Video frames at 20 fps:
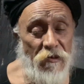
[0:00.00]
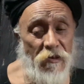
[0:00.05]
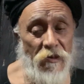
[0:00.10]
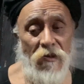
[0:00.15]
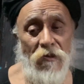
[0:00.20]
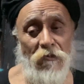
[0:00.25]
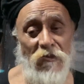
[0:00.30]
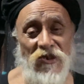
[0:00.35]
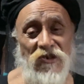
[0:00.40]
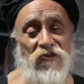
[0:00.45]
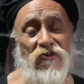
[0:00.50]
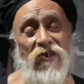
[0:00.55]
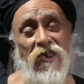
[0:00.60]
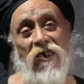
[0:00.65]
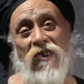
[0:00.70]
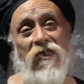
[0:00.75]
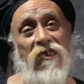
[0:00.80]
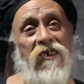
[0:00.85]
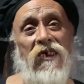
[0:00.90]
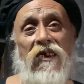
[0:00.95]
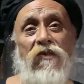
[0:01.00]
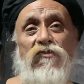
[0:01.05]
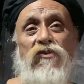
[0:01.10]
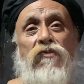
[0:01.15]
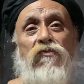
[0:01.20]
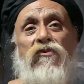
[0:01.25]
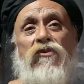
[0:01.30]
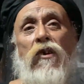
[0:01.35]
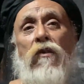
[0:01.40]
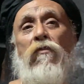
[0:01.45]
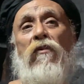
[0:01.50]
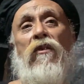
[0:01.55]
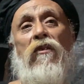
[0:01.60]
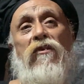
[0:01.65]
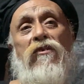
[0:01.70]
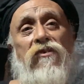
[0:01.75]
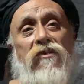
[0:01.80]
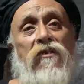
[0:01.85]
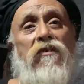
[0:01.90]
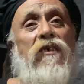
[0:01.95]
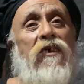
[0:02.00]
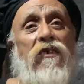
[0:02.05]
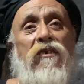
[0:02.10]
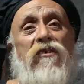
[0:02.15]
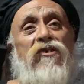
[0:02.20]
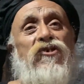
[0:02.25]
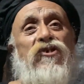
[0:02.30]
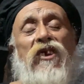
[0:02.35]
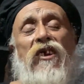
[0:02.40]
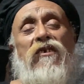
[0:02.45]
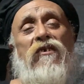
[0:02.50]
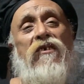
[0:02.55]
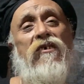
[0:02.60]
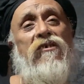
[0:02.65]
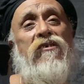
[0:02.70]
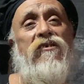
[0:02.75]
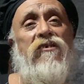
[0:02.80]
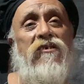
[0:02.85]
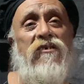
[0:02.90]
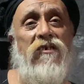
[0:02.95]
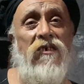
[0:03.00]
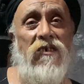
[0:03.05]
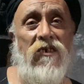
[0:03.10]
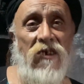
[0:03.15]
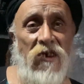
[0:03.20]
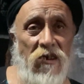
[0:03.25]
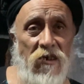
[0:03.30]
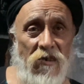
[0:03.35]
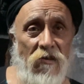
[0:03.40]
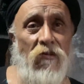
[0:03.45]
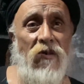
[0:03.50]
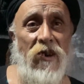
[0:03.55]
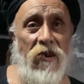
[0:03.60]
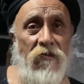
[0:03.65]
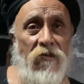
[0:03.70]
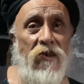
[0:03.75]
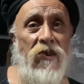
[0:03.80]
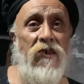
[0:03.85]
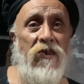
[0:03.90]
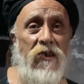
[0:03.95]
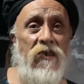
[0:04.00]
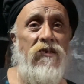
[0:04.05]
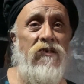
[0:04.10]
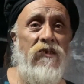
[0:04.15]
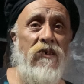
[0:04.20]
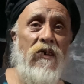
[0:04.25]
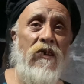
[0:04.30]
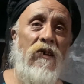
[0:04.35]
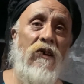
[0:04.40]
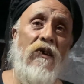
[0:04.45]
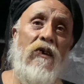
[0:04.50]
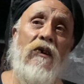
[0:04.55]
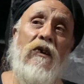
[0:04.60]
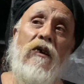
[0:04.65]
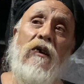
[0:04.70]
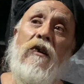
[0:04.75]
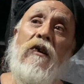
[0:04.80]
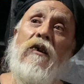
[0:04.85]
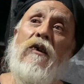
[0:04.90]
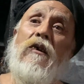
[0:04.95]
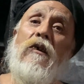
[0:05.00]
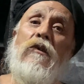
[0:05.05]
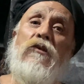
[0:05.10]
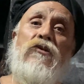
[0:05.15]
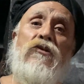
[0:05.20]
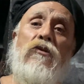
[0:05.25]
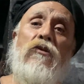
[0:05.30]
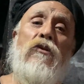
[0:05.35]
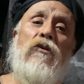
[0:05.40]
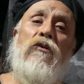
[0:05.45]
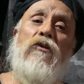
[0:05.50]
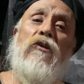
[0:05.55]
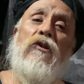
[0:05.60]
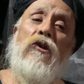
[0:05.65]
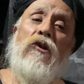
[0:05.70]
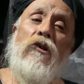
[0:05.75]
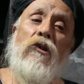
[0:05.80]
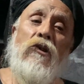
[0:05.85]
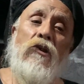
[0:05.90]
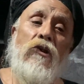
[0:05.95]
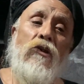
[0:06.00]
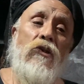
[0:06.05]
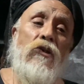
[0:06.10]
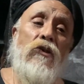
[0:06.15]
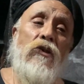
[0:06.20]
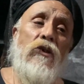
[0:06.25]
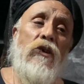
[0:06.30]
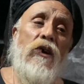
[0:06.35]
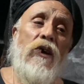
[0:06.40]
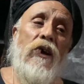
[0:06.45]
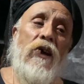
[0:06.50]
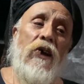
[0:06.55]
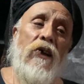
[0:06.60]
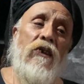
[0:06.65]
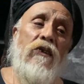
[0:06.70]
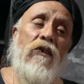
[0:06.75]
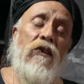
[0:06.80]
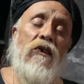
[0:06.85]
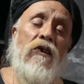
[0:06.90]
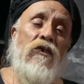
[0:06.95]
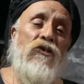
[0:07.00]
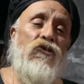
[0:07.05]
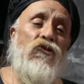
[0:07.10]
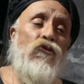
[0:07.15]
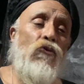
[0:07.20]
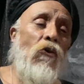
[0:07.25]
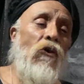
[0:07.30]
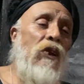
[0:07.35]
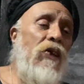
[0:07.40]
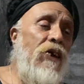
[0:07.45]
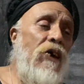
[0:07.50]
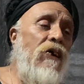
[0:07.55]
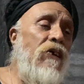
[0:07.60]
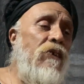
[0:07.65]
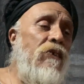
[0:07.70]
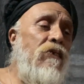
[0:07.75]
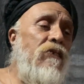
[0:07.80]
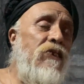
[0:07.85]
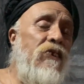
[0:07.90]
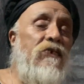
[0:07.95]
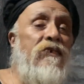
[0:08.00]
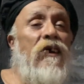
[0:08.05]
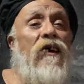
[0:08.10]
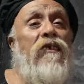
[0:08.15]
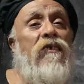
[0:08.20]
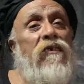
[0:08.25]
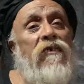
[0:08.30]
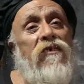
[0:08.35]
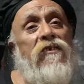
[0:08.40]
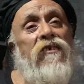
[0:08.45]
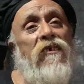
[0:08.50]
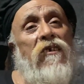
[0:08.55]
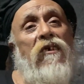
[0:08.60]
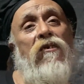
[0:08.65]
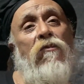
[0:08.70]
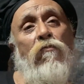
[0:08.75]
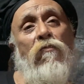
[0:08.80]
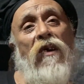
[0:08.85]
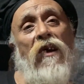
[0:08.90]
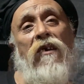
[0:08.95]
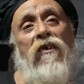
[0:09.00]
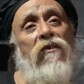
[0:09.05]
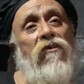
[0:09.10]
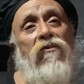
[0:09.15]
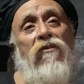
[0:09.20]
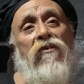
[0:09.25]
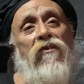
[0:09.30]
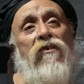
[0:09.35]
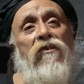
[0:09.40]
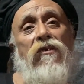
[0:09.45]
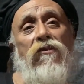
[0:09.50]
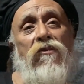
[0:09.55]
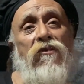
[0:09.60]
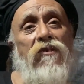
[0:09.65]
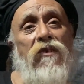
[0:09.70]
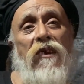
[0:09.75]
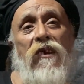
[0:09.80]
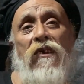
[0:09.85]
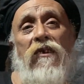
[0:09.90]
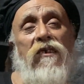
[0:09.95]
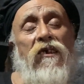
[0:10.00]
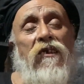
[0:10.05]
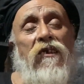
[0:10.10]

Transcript: their misery and times of trouble and sickness and whatever it is. So, and soul can decide this and come back into the society